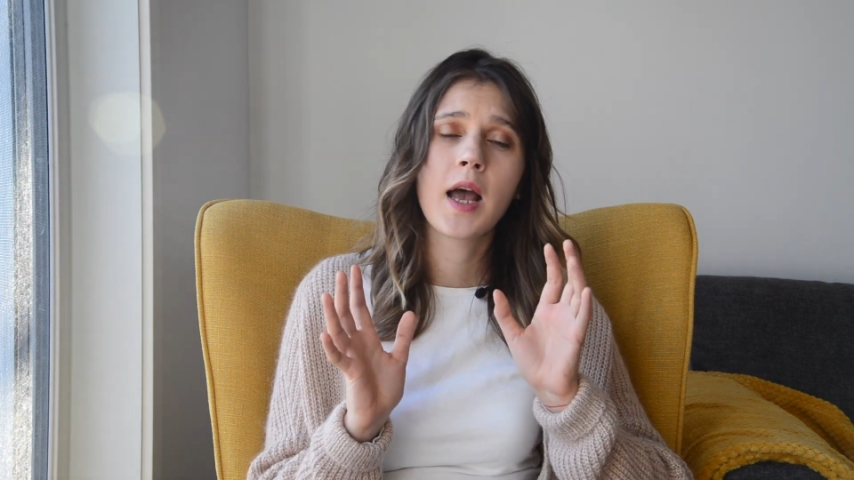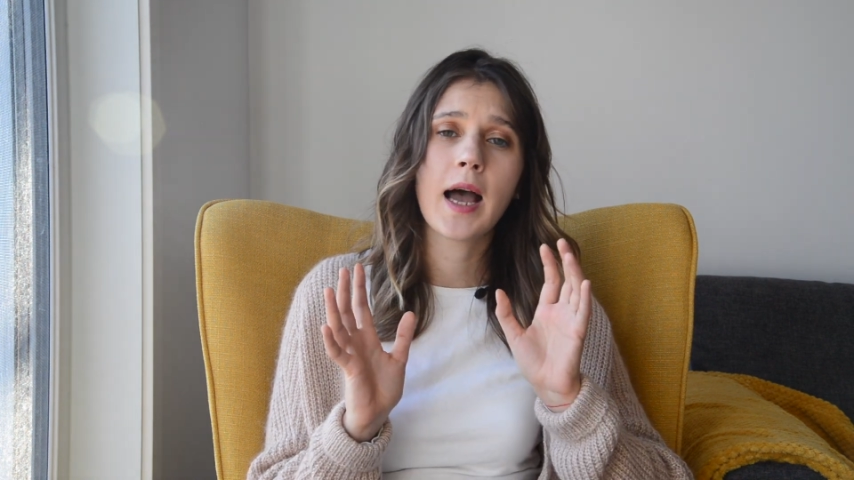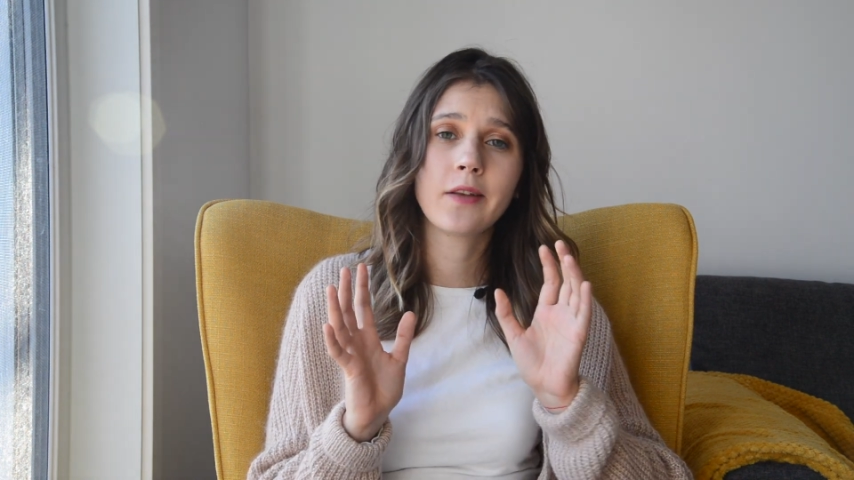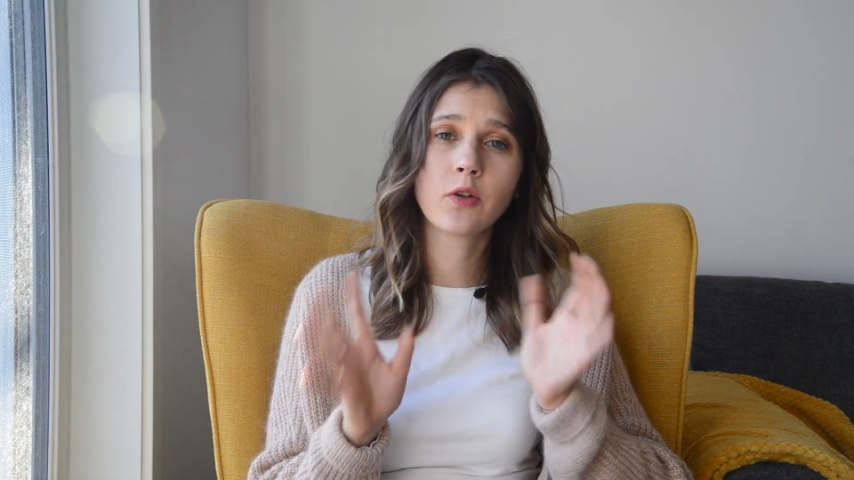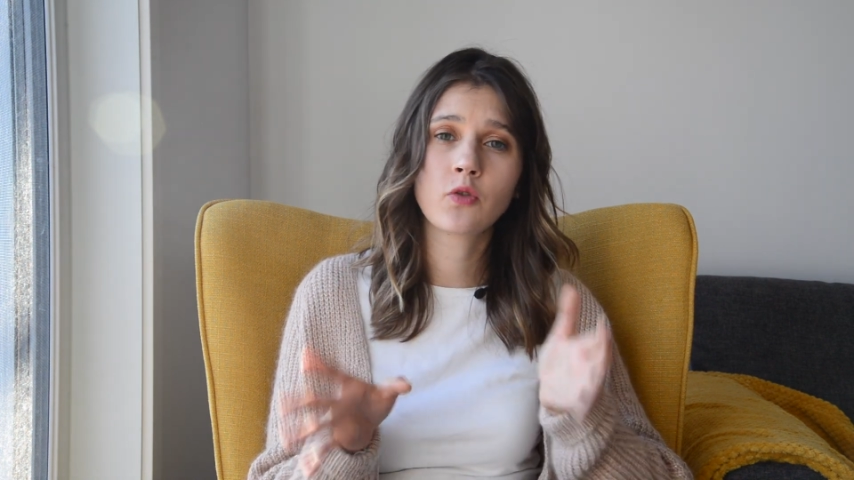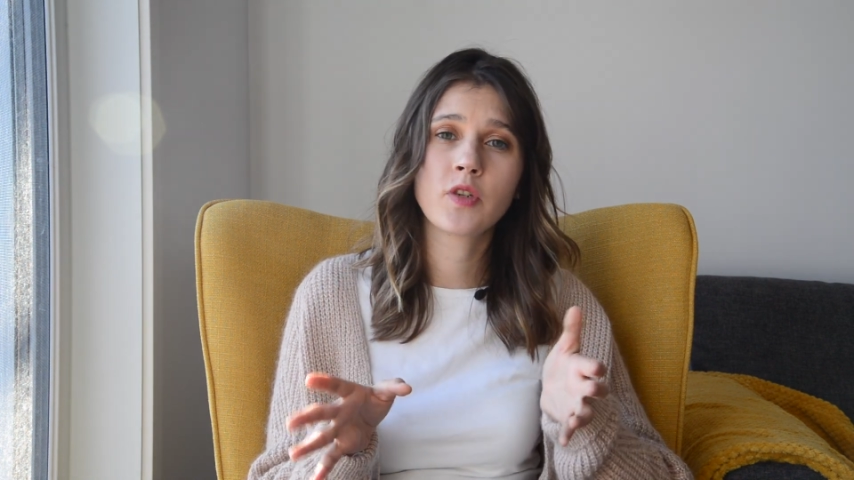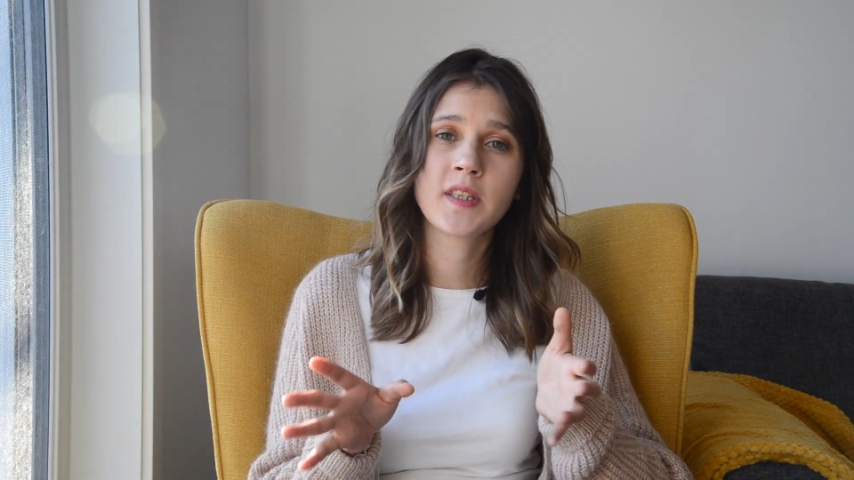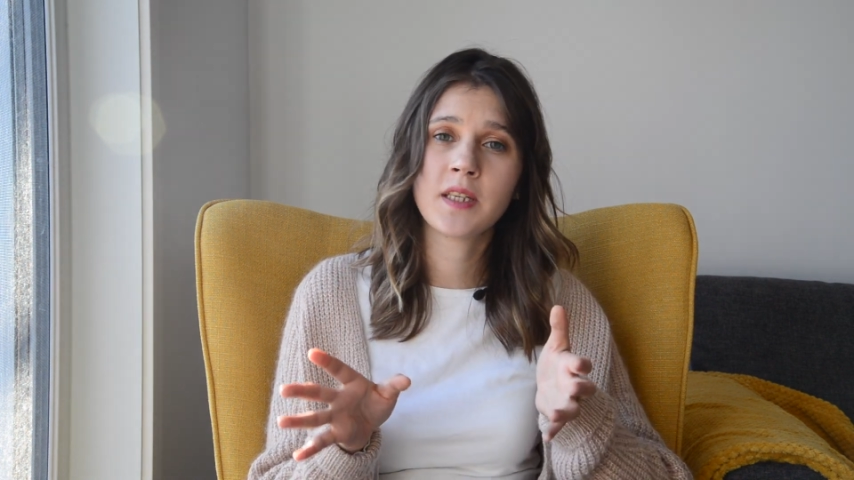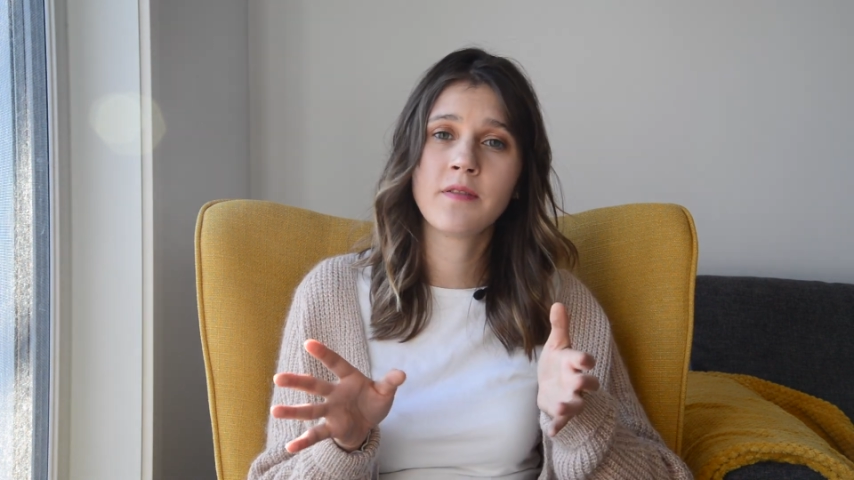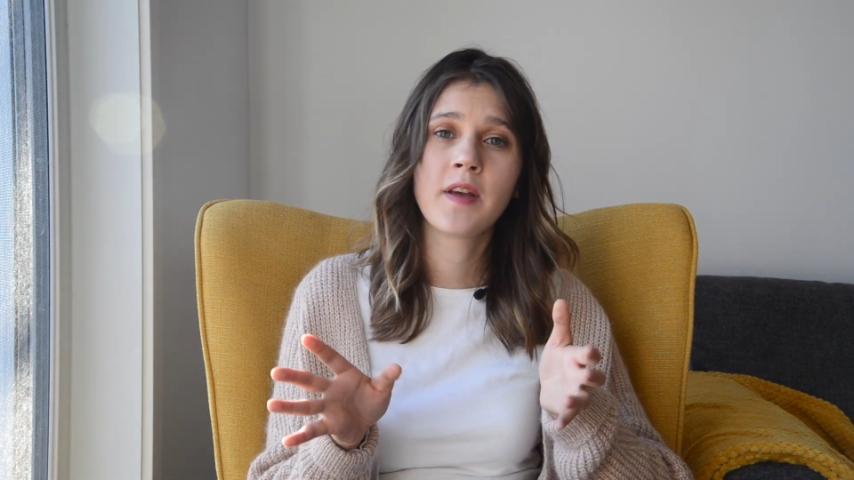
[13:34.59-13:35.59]
I don't
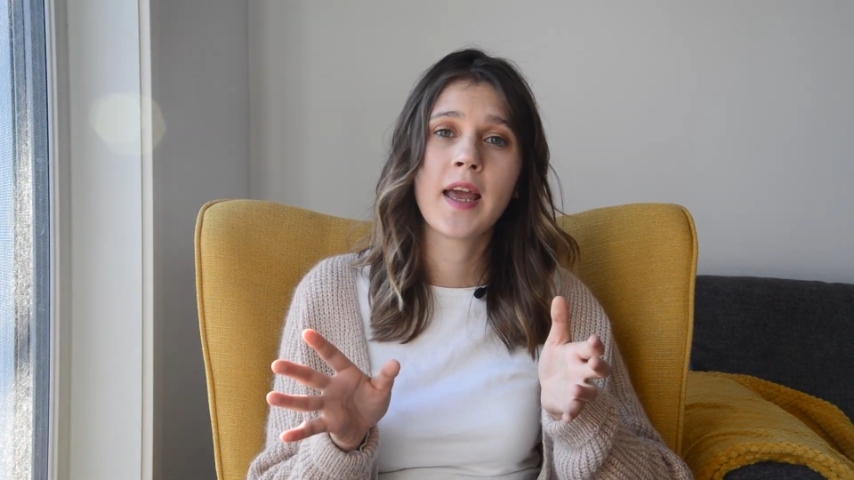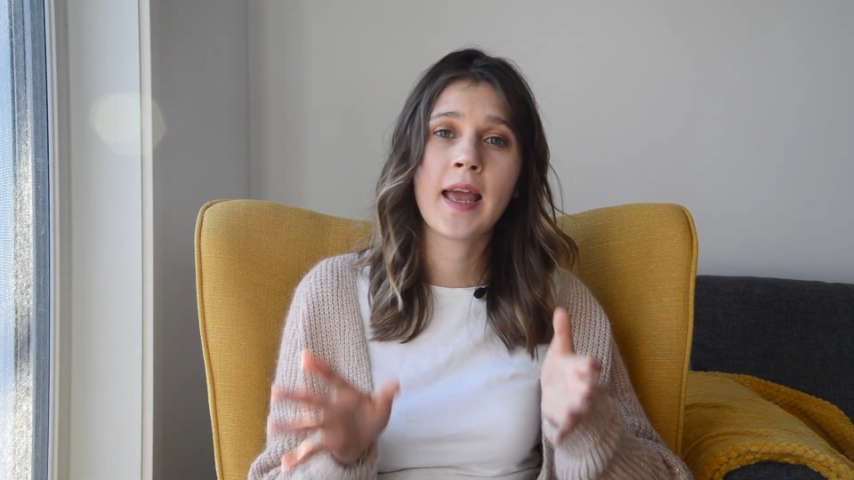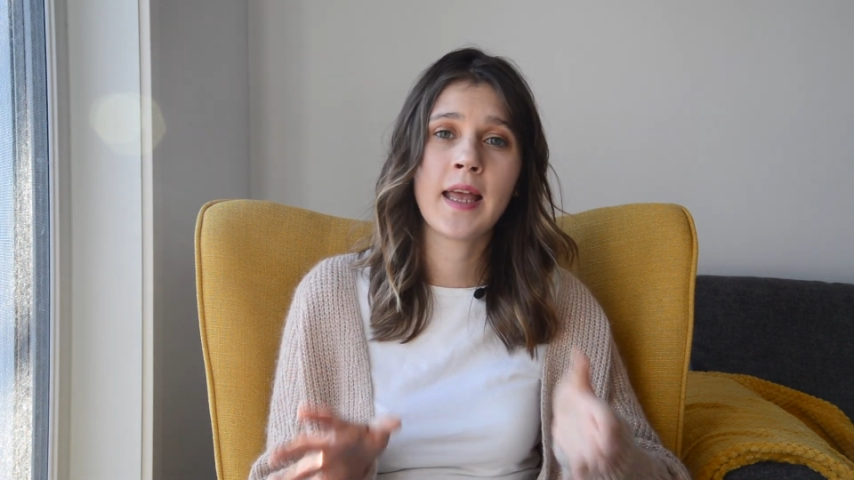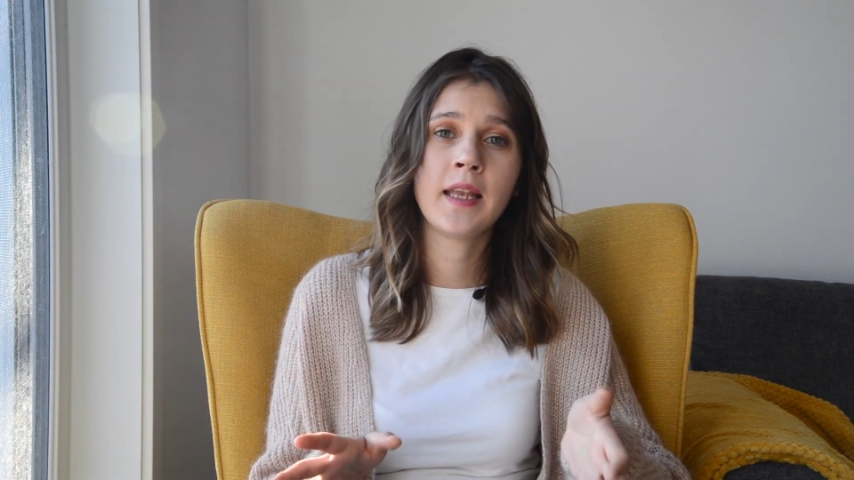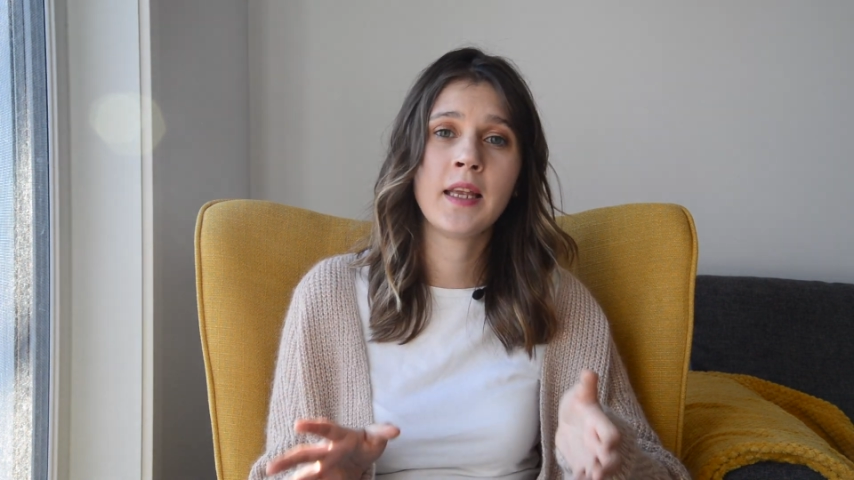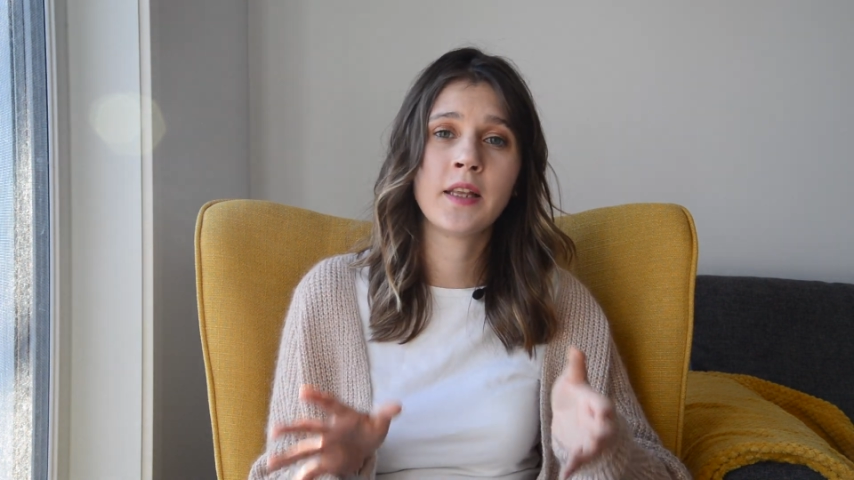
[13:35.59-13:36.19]
receive any